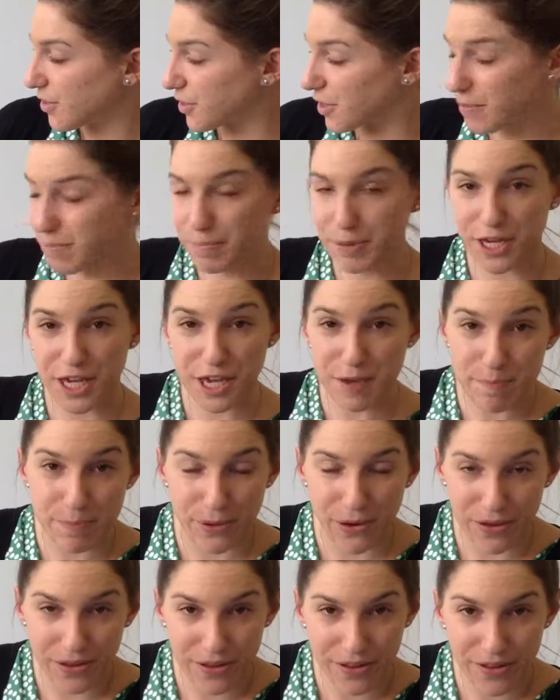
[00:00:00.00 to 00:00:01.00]
Some
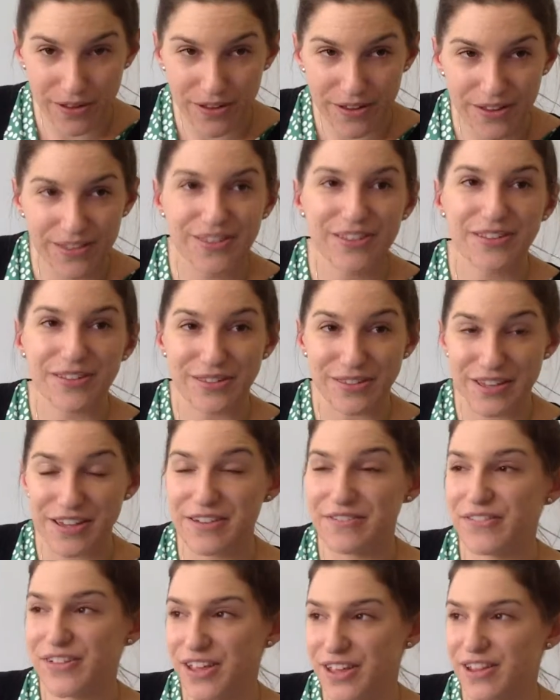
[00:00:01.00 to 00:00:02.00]
people
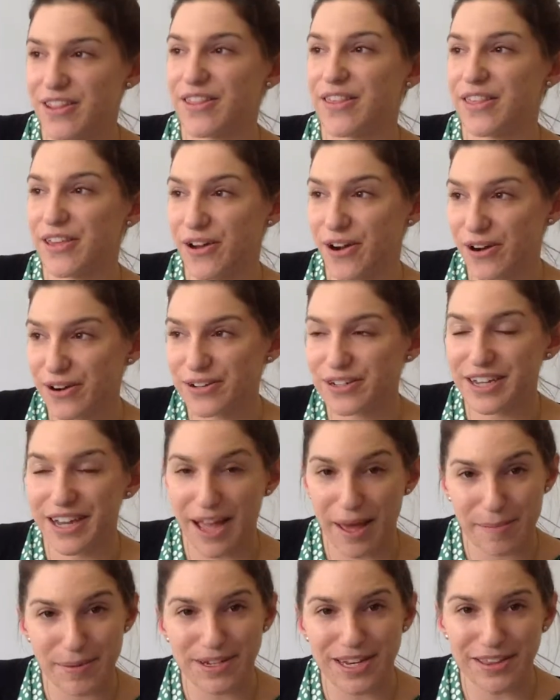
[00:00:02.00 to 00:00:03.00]
live in the Arctic
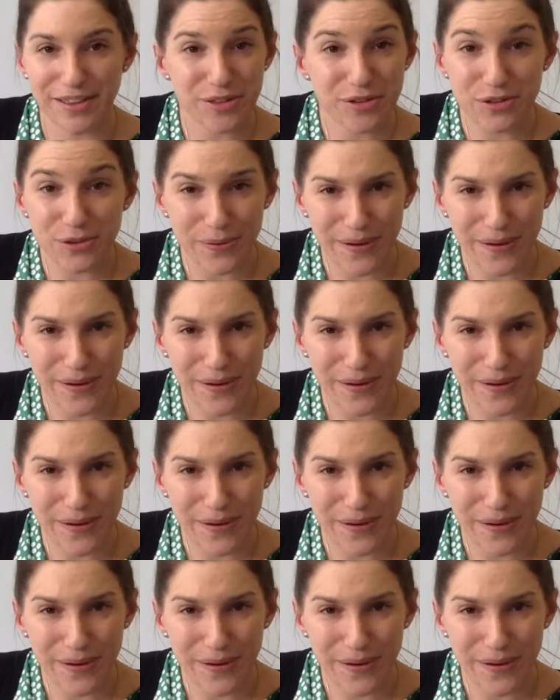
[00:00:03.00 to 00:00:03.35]
habitat.